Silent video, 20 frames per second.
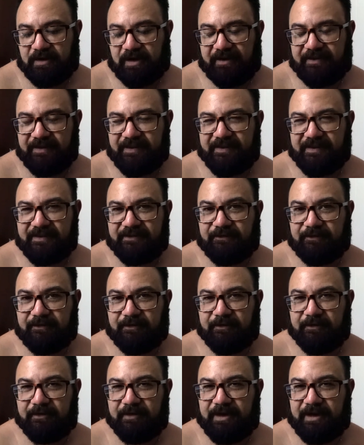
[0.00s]
I think that's
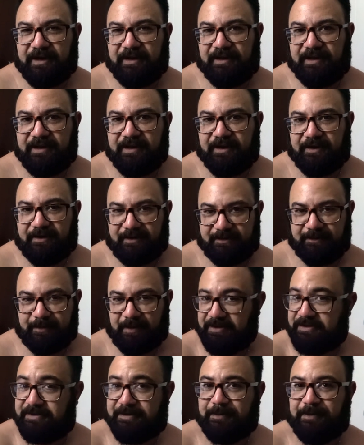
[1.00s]
really
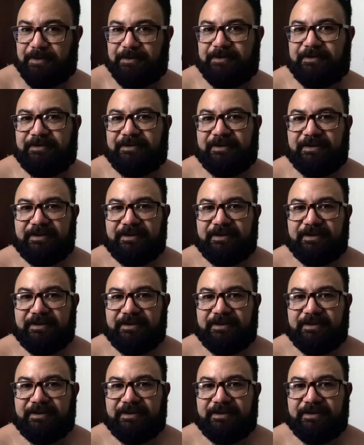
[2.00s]
irresponsible